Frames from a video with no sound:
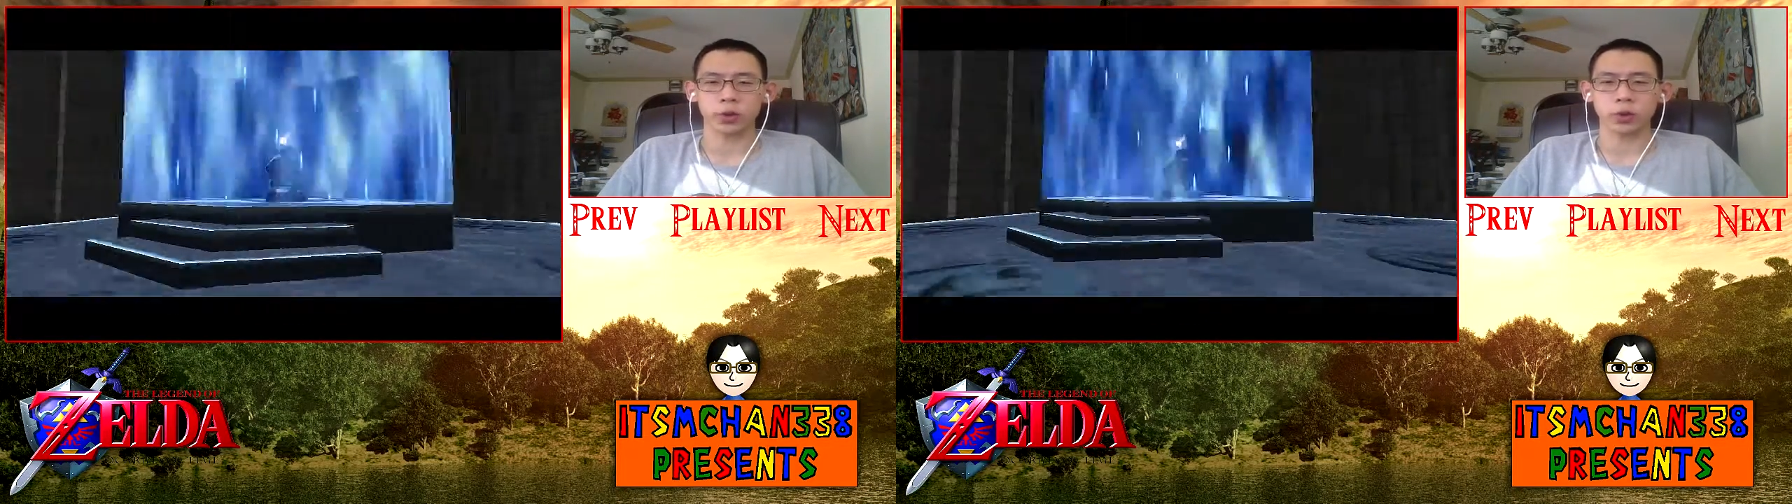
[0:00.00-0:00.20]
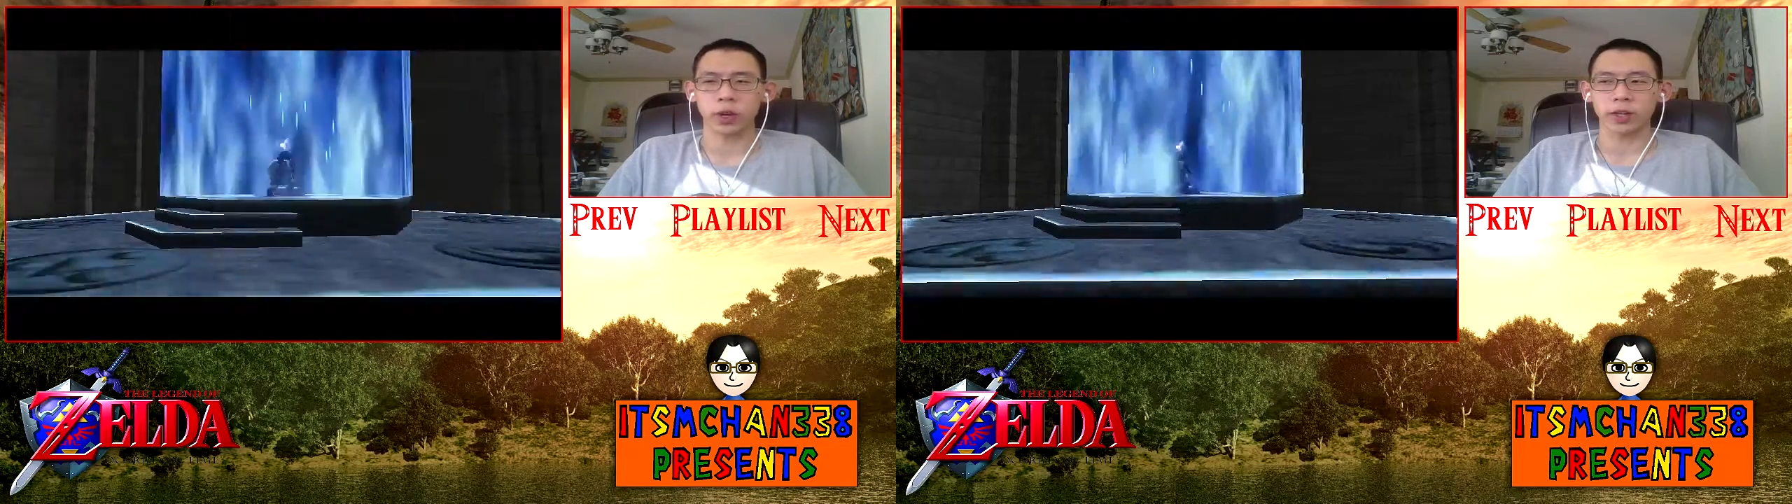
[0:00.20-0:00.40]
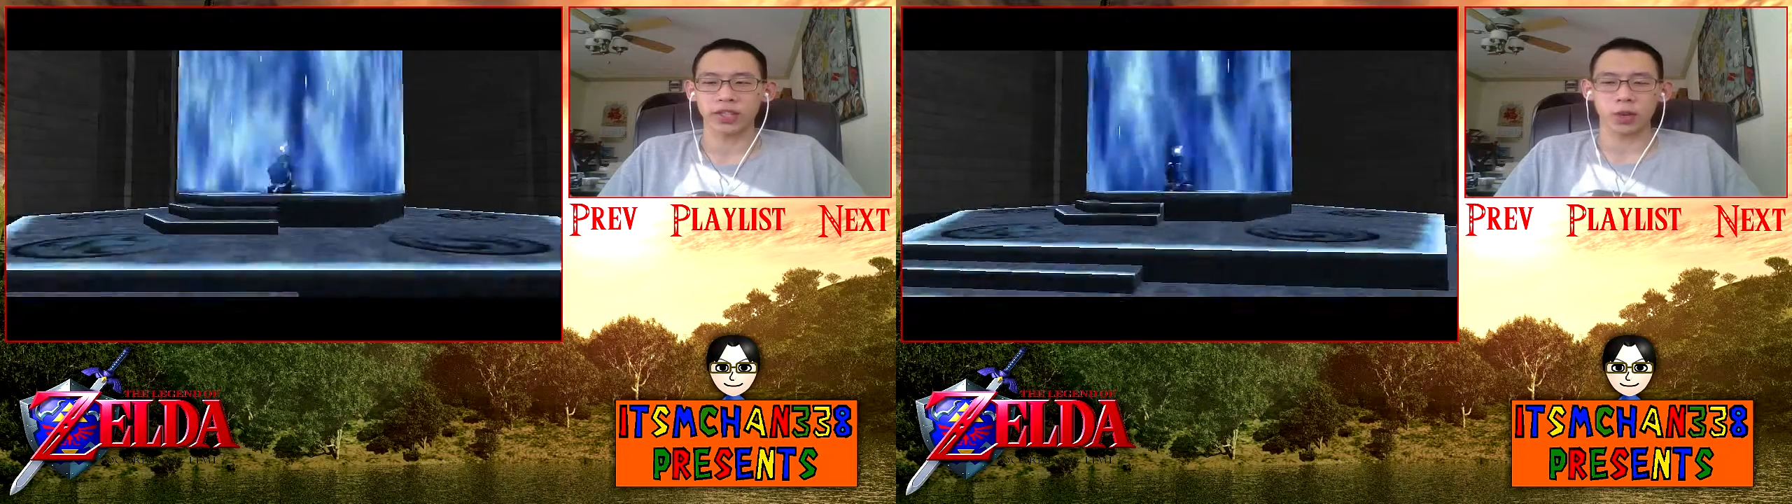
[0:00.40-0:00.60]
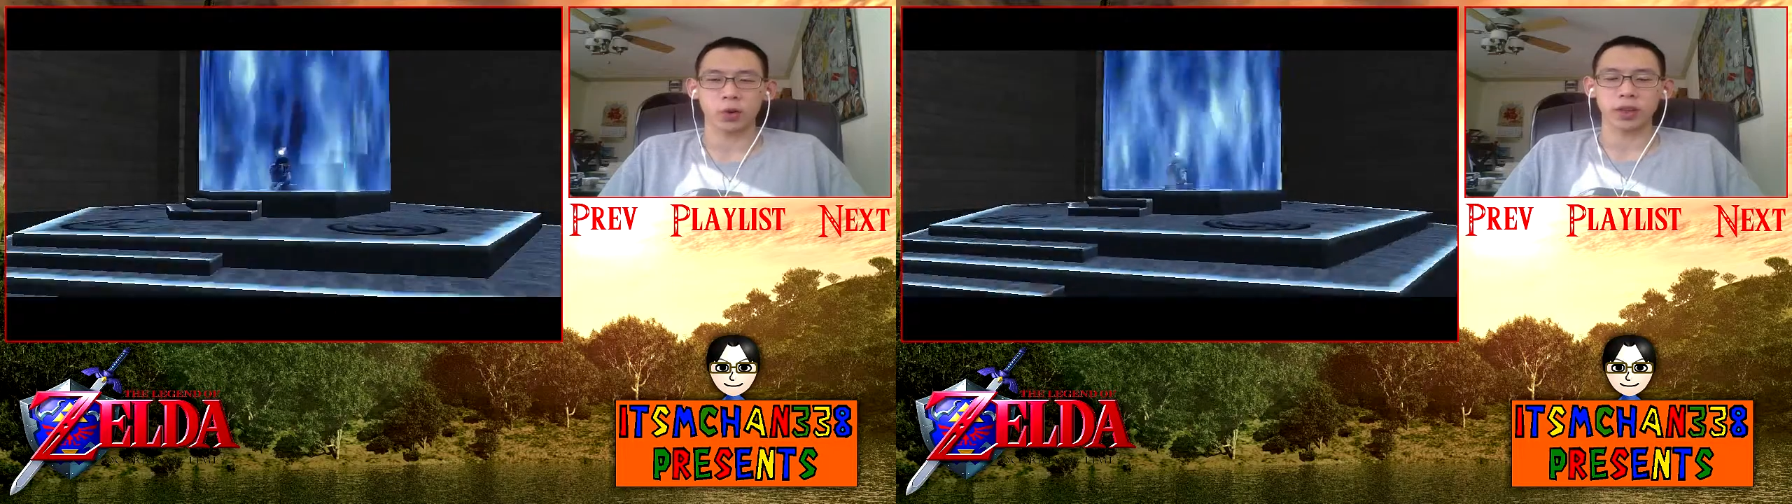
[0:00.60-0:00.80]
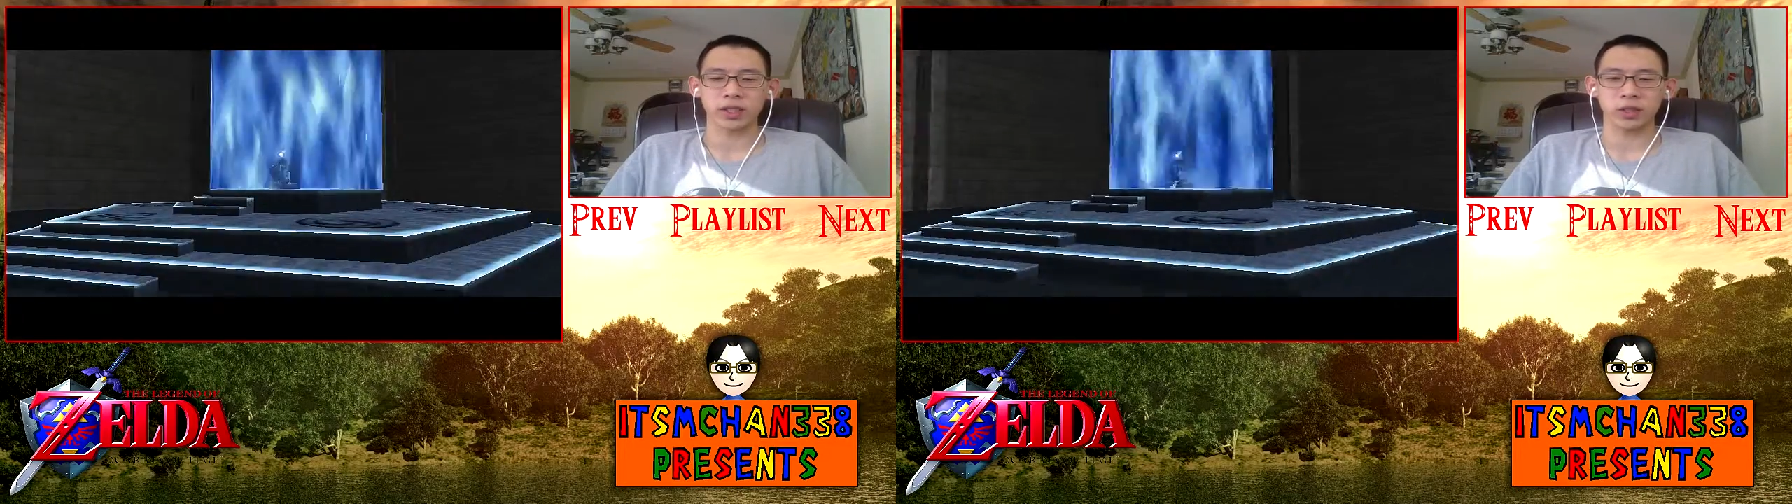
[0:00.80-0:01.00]
holding on to the
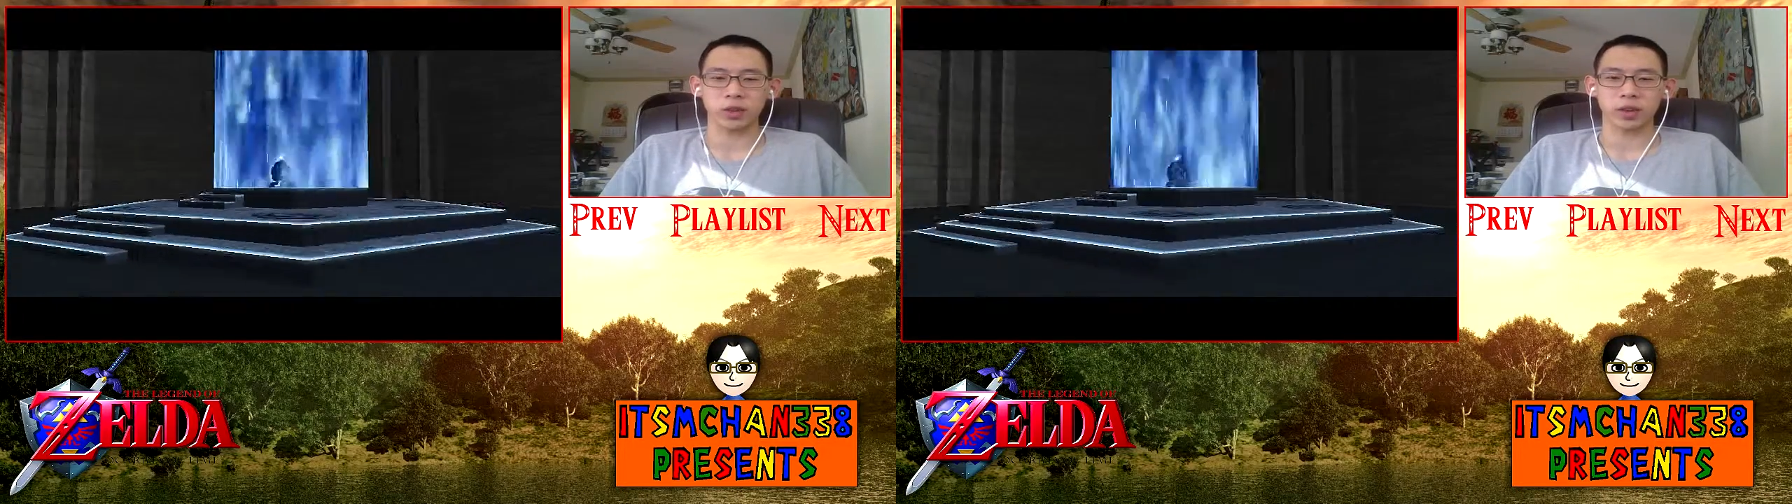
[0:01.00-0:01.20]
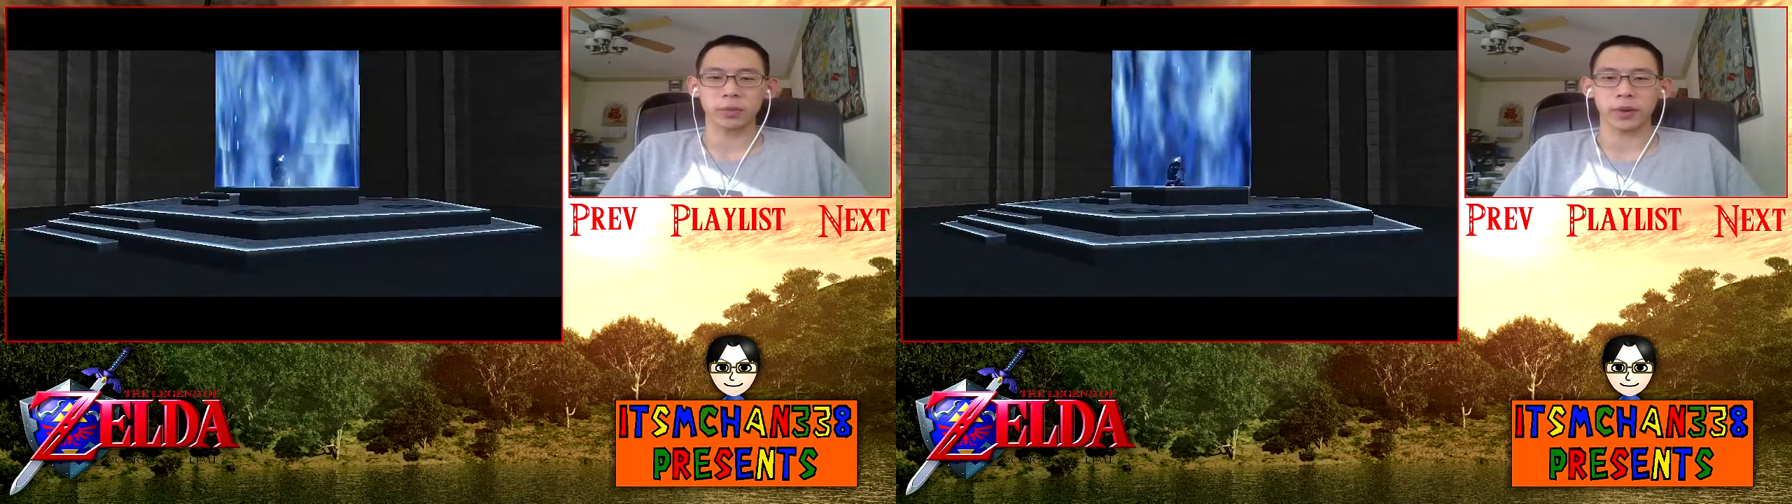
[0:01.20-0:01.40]
Goron sword.